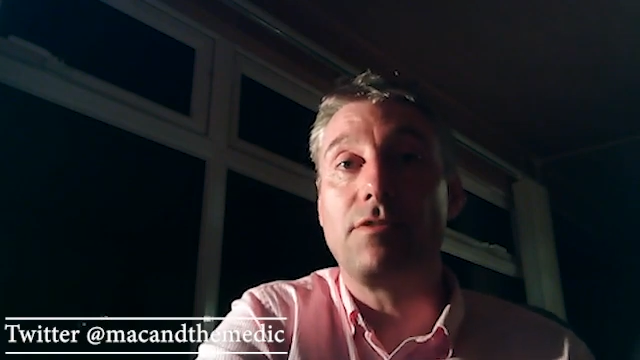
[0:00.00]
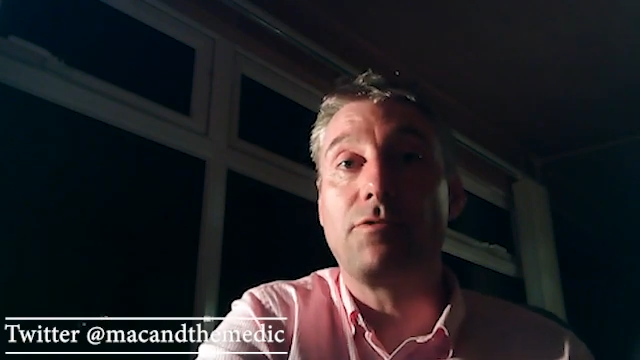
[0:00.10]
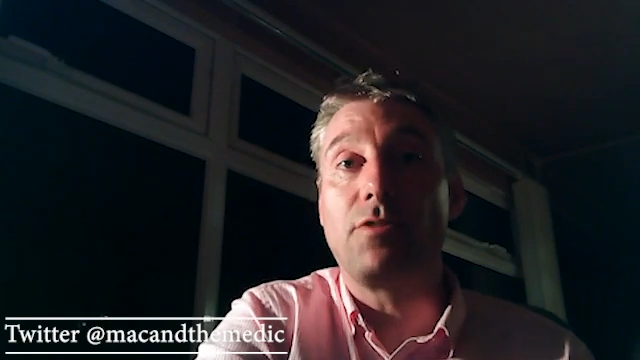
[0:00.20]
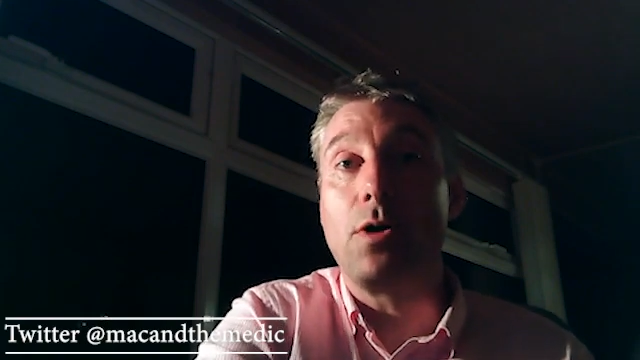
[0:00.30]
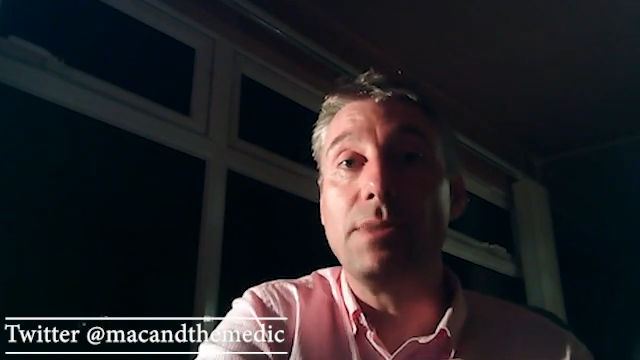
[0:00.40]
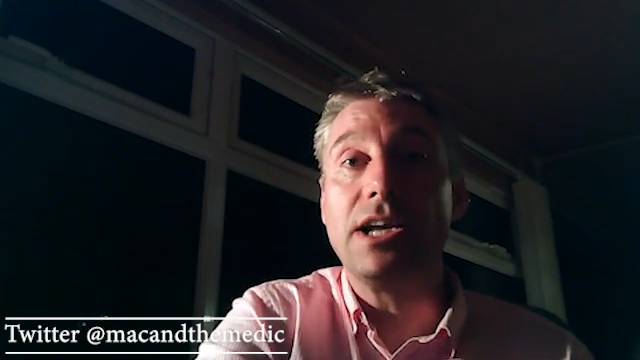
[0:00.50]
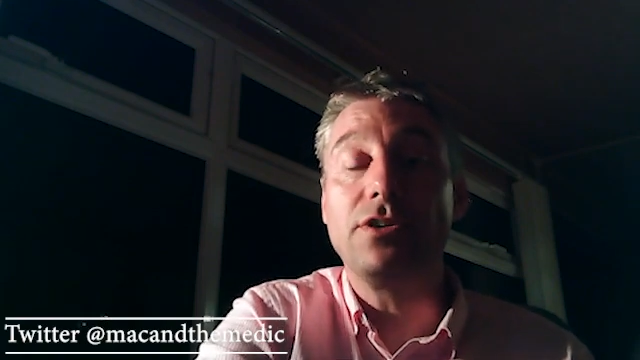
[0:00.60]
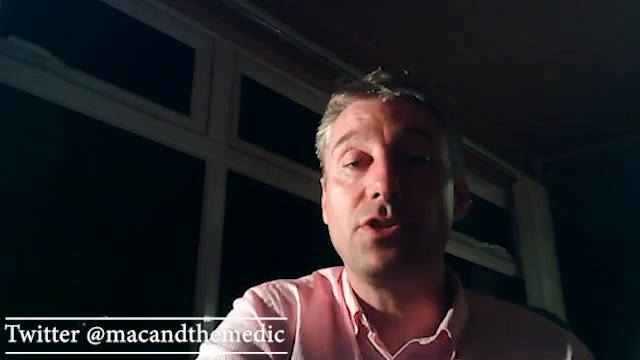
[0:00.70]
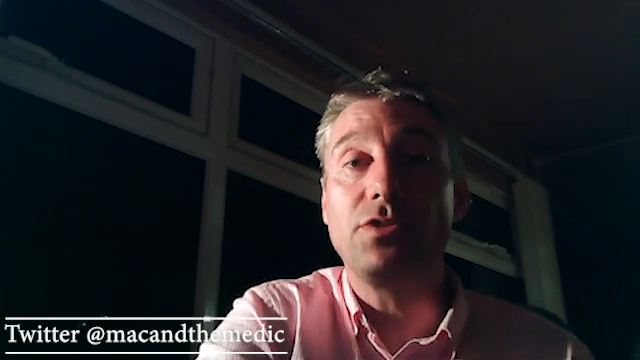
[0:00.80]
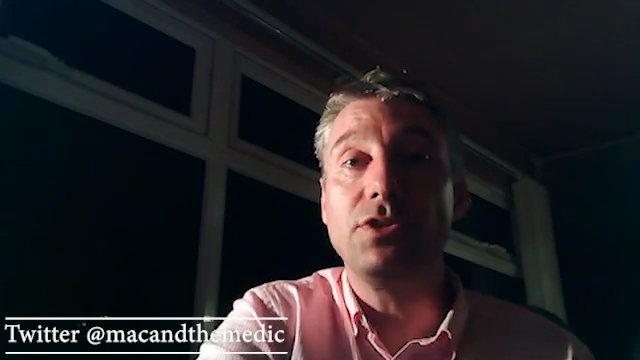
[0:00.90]
from
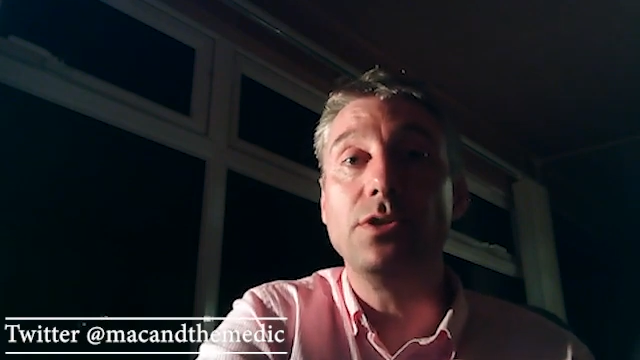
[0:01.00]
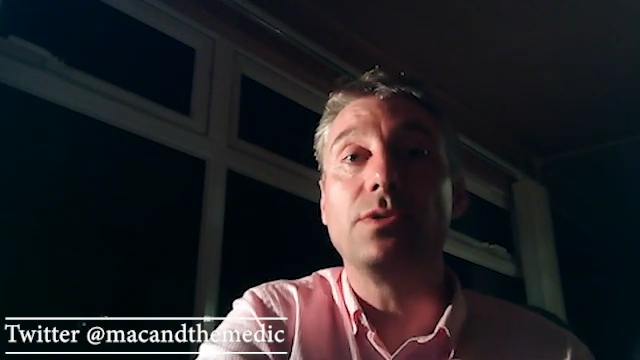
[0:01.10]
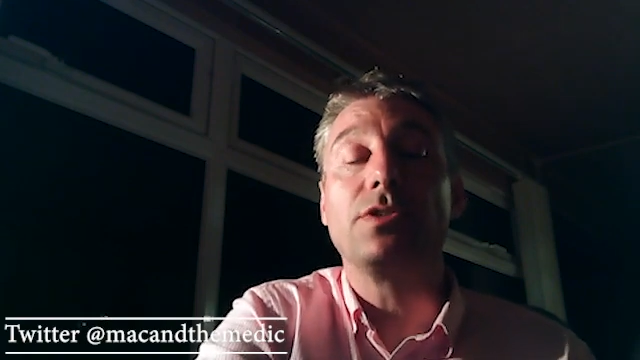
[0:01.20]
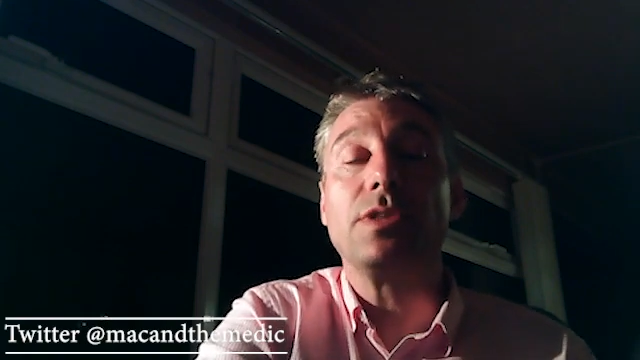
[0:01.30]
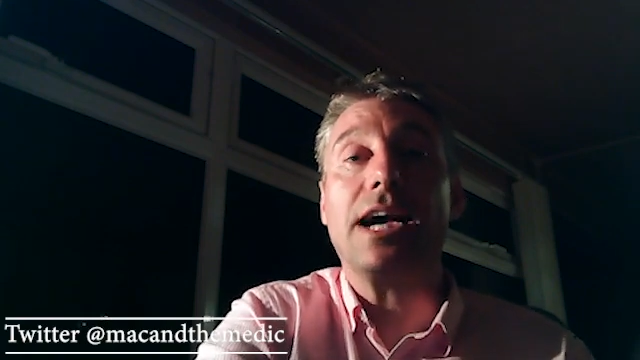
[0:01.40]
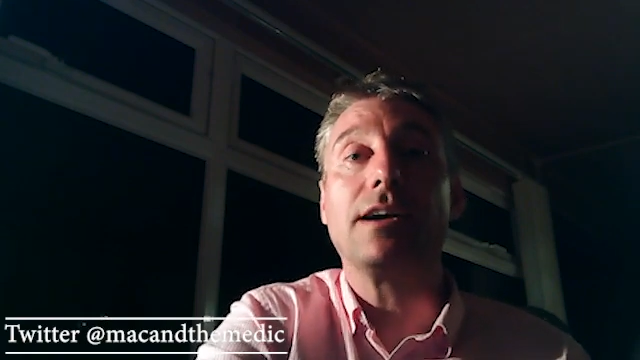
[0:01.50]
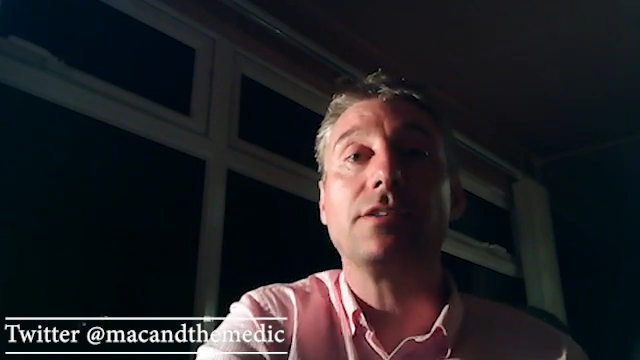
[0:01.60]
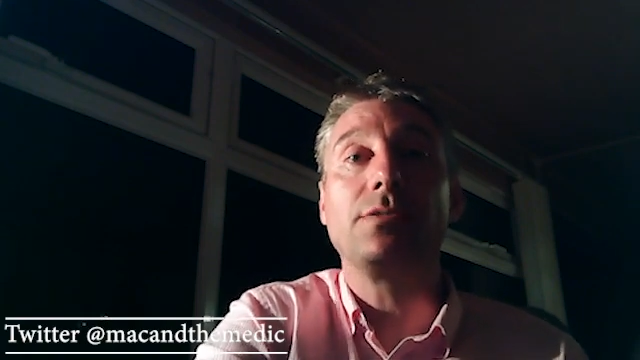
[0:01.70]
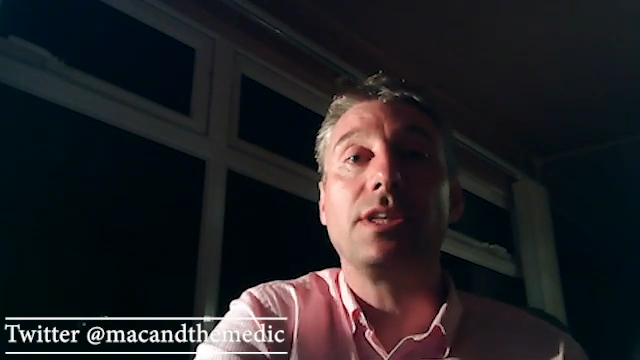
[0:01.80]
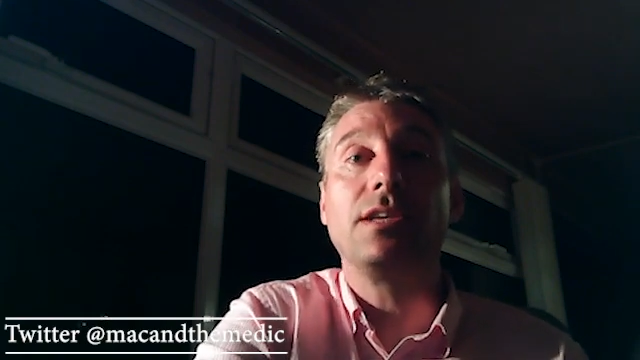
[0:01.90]
and through through that
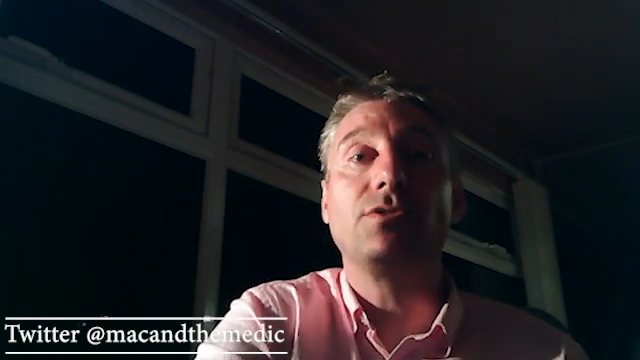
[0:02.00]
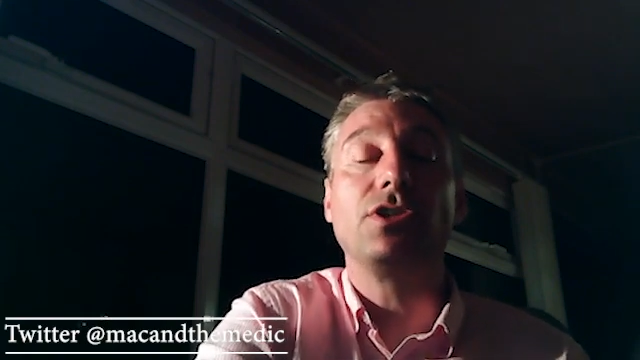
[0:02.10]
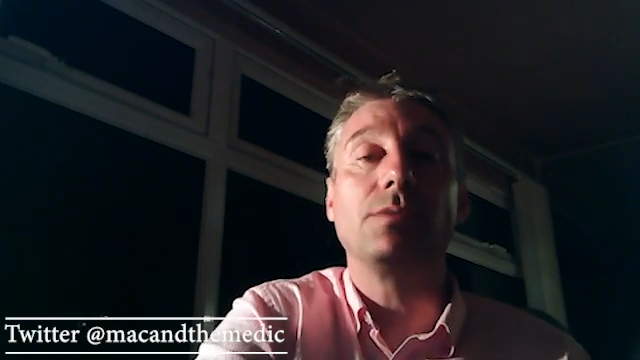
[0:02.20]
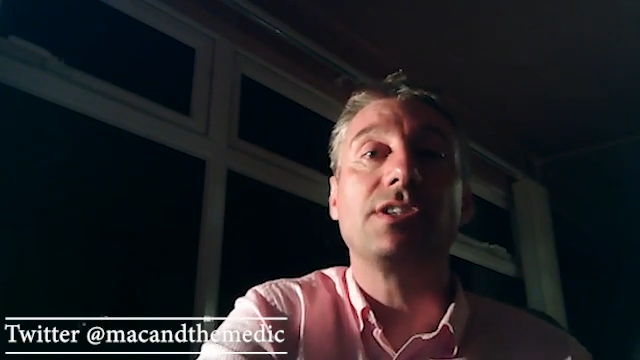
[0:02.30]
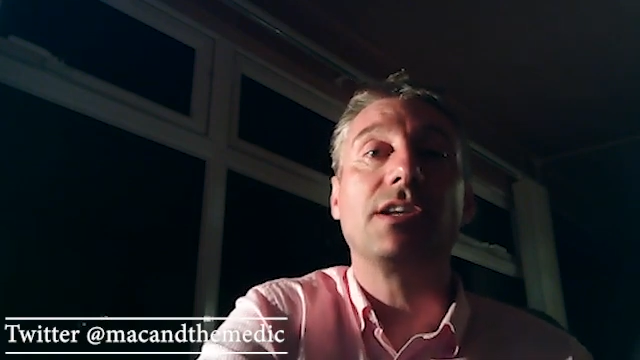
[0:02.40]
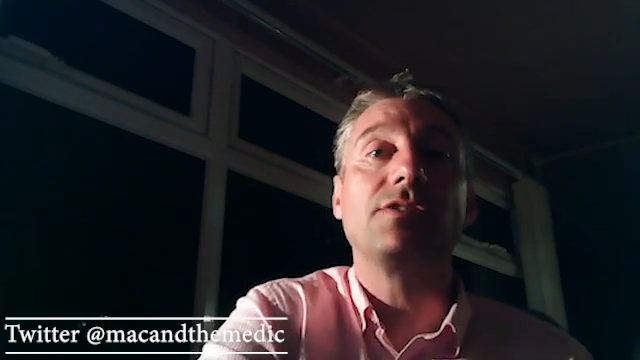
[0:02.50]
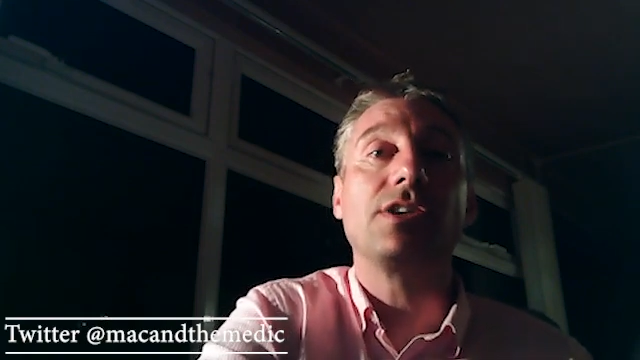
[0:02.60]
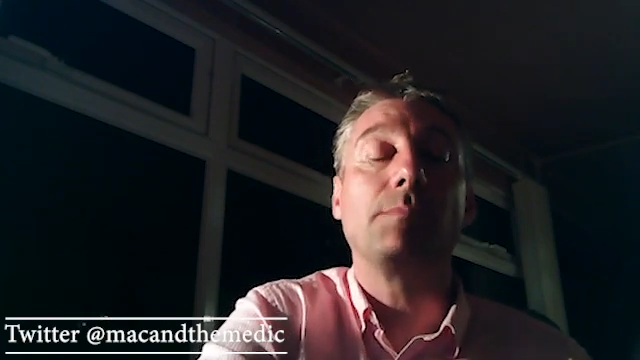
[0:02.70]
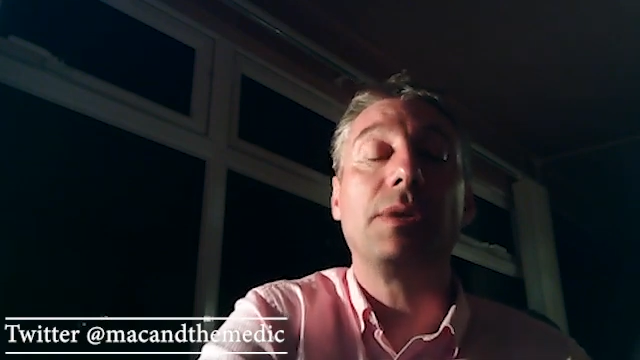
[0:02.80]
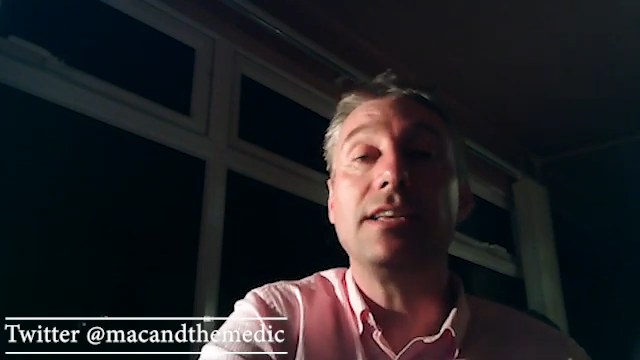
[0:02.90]
and through their YouTube stuff.
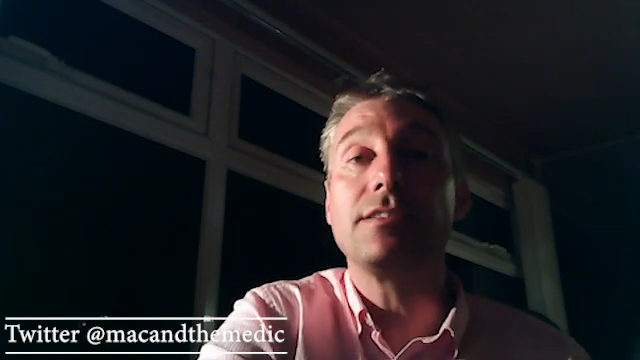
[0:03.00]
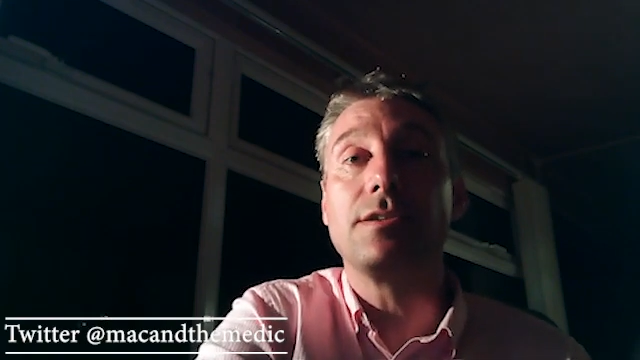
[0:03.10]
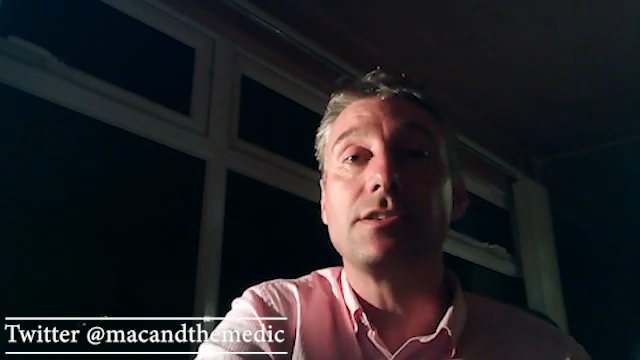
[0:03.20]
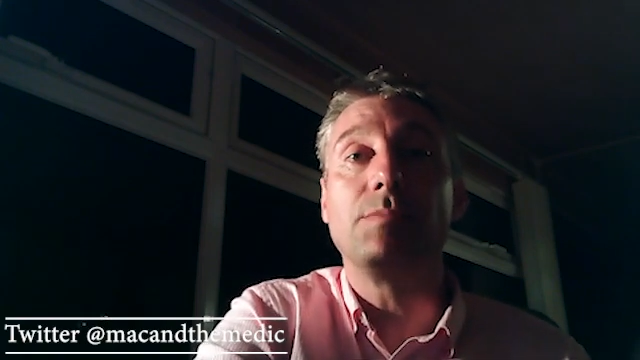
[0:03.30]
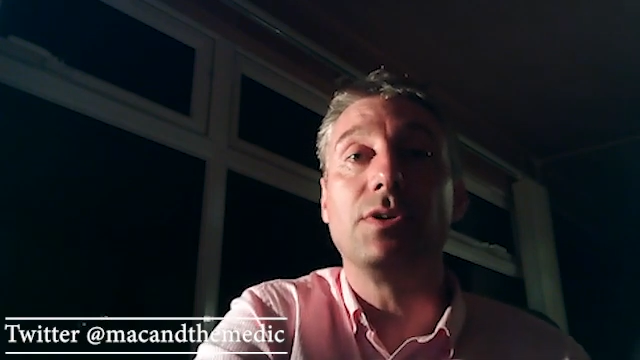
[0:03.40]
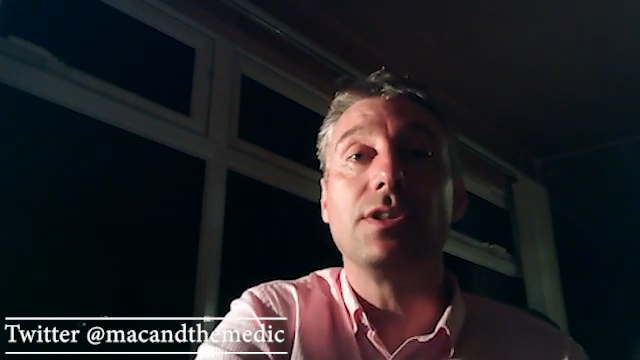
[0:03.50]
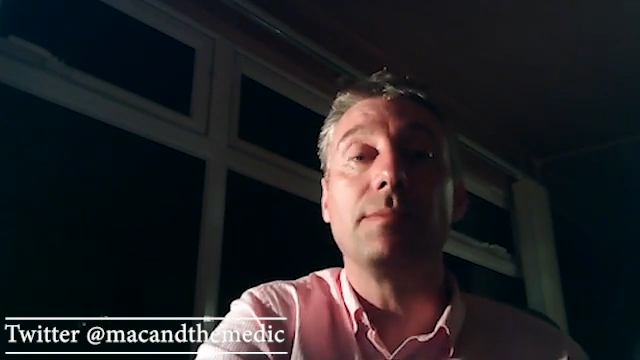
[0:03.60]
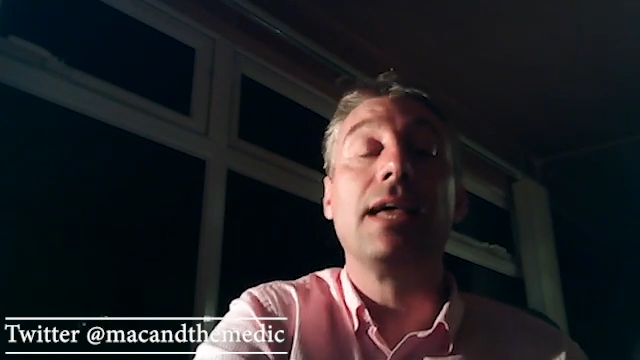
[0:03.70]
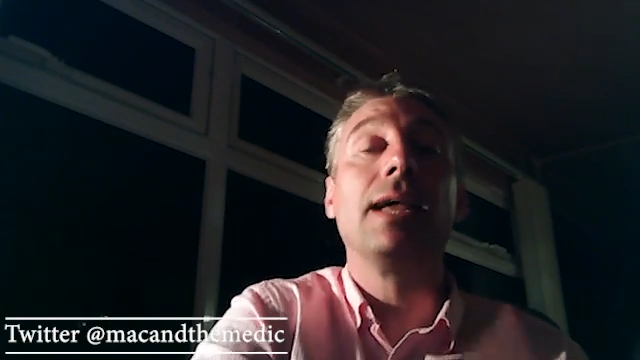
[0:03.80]
So please please go and support them.